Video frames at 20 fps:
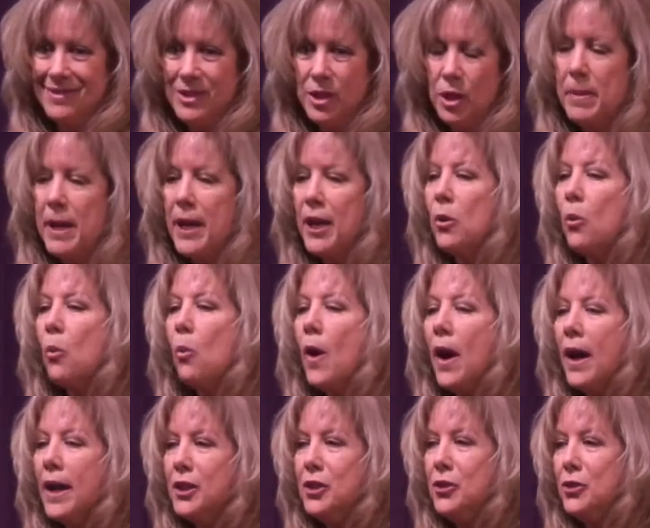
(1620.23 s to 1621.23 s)
No matter
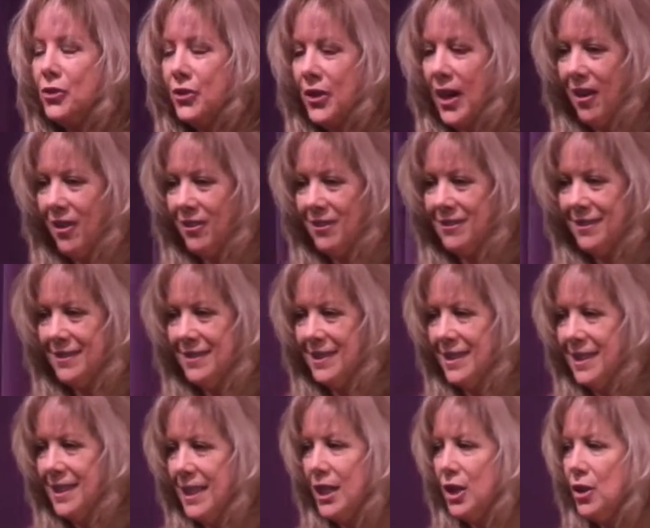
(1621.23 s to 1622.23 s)
what you sell,
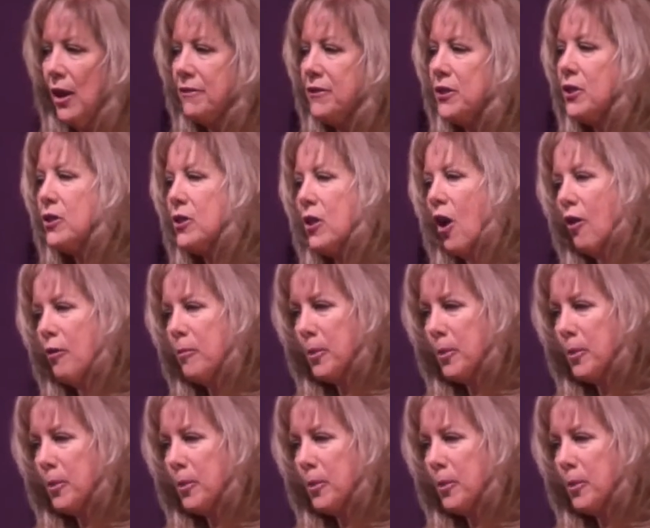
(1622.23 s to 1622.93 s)
you have to solve